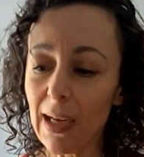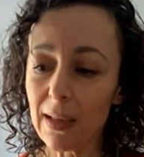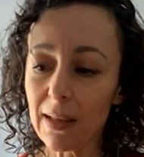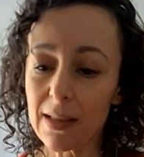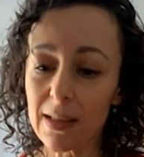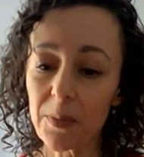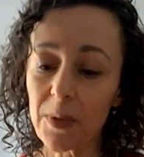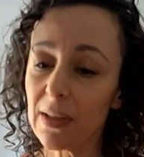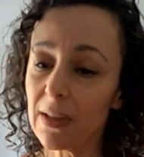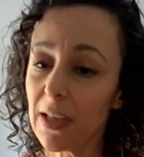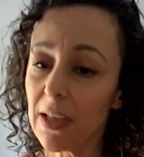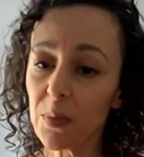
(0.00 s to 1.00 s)
and
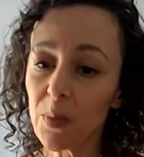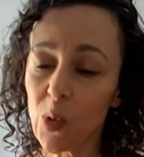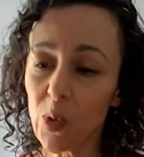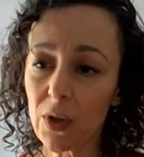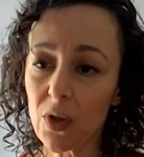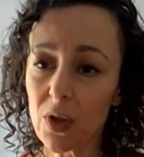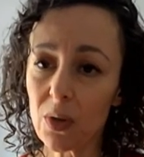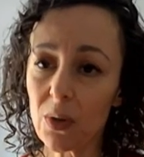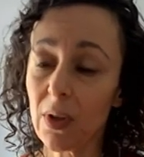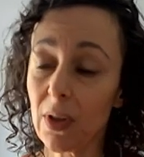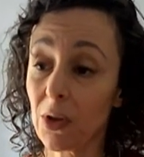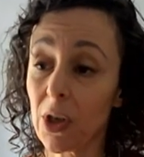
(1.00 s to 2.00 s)
something that they can point
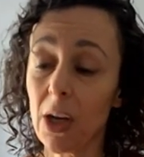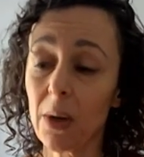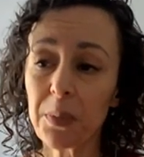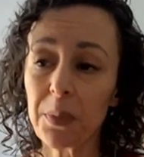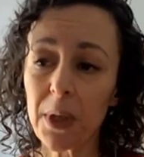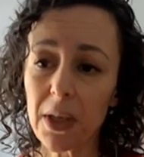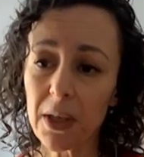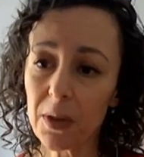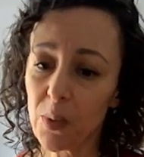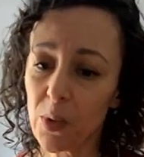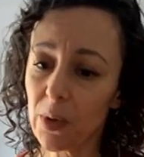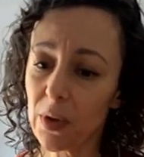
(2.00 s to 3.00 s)
to and their company
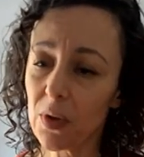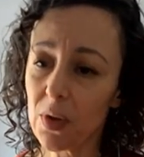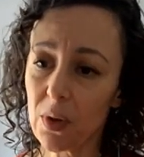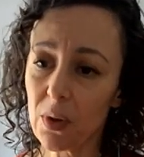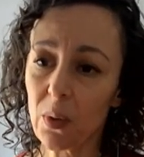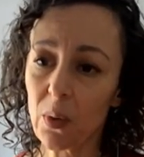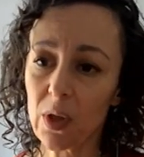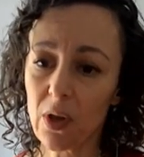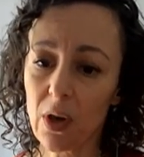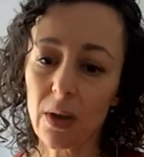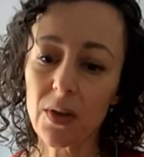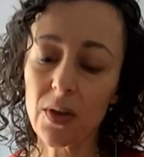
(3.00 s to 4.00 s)
can point to when
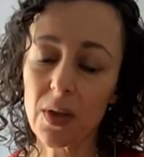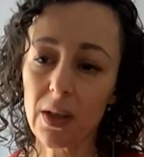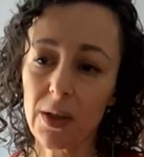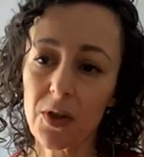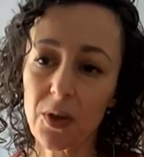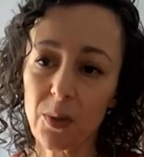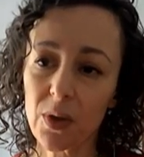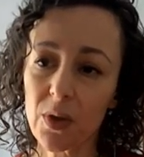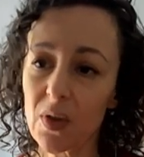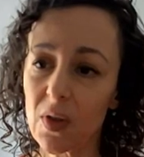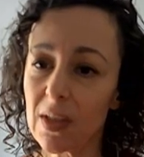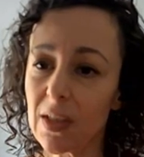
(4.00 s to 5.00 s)
talking to
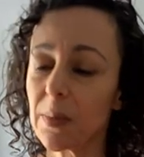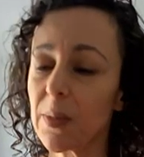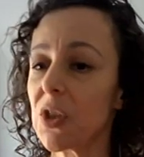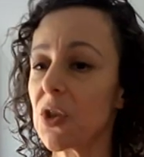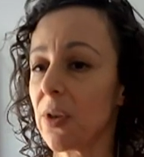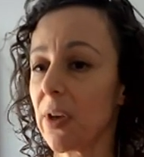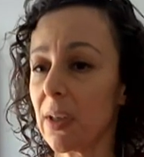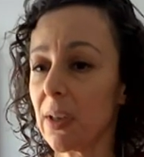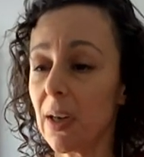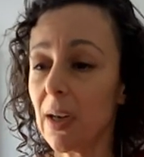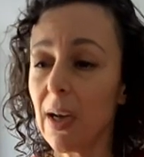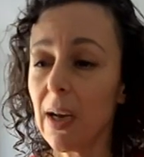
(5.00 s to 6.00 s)
customers to demonstrate
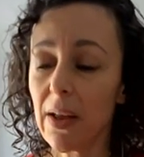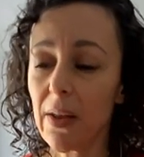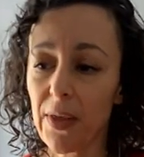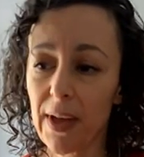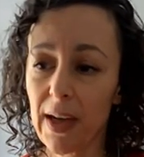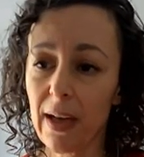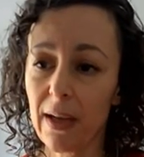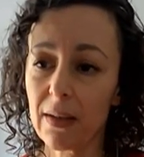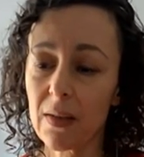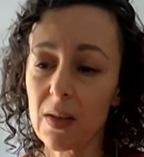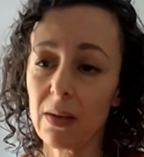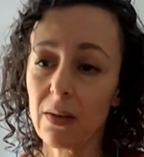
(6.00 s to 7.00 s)

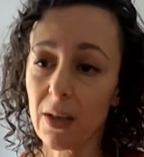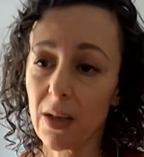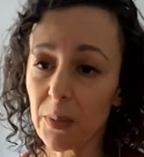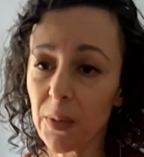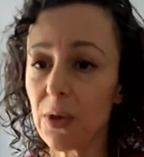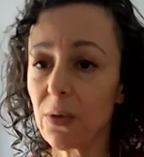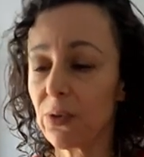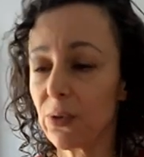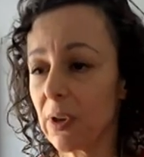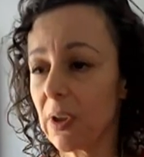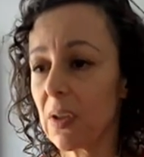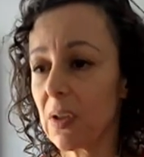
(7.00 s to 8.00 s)
that the company
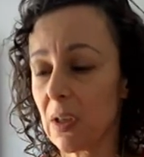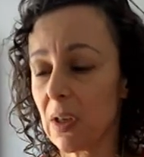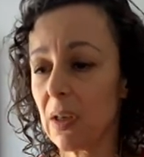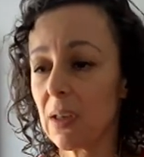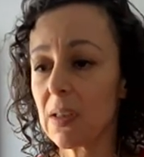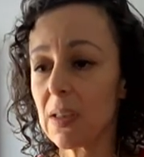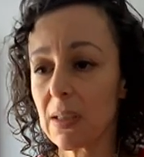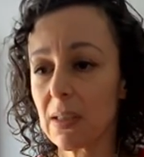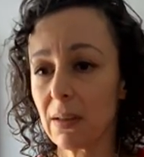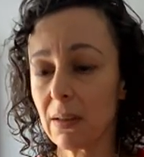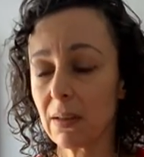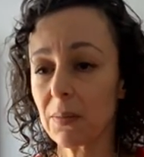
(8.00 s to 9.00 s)
really
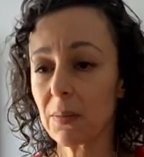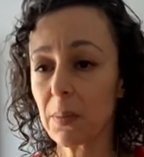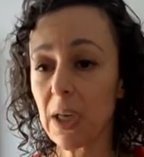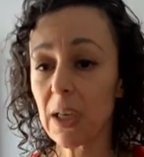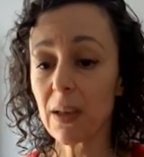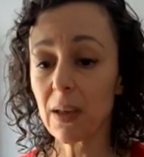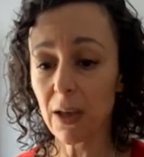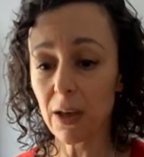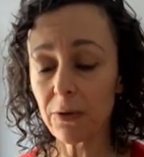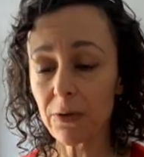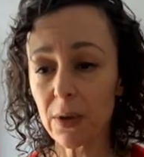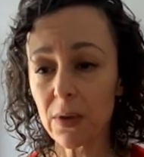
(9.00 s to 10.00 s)
does make the
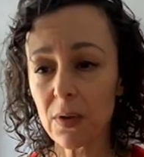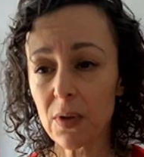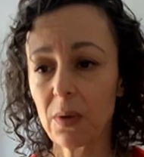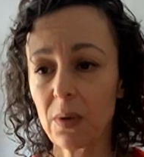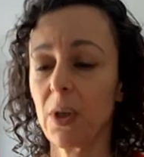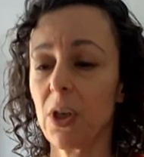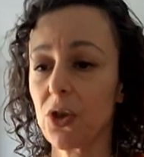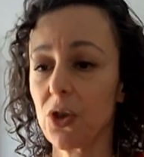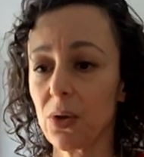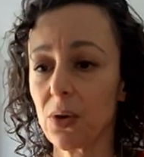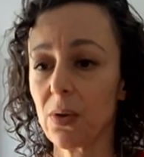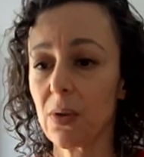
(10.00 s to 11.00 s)
effort to make
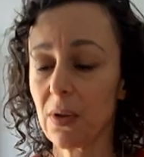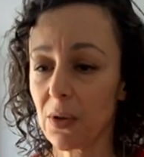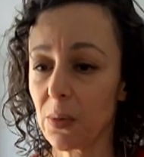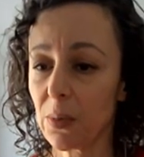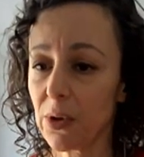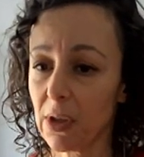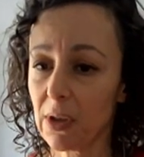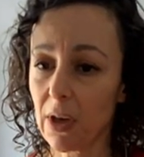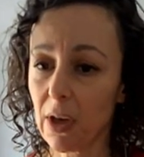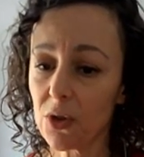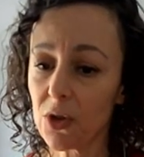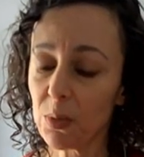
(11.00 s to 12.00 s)
sure that they're putting
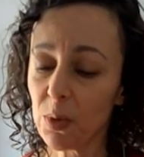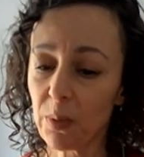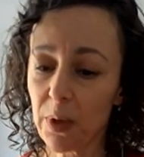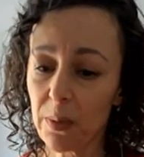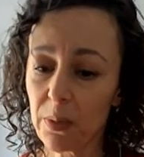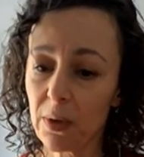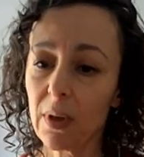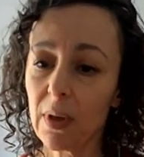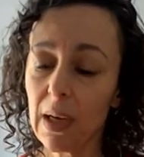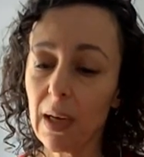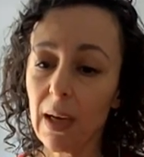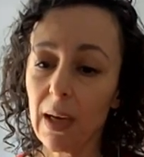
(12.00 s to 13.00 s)
knowledgeable people
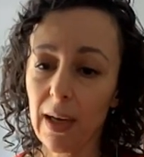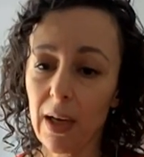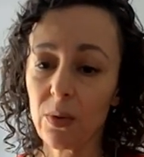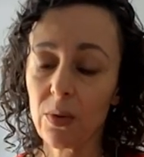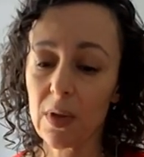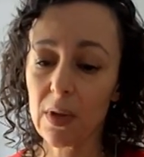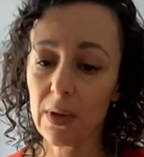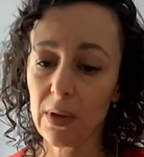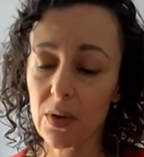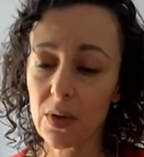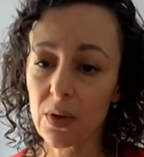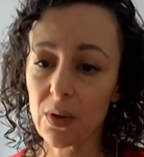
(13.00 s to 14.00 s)
out
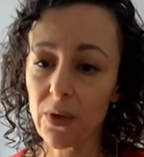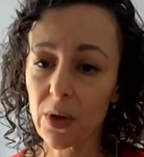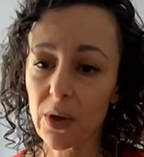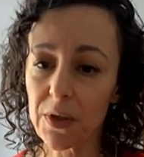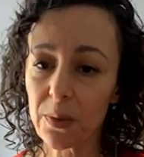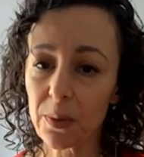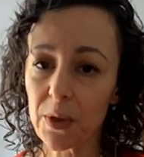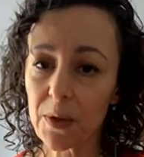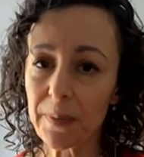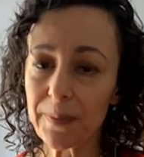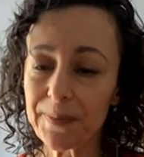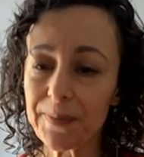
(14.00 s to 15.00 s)
to serve their
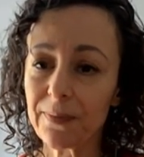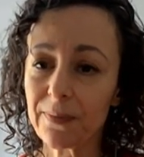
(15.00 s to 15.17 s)
customers.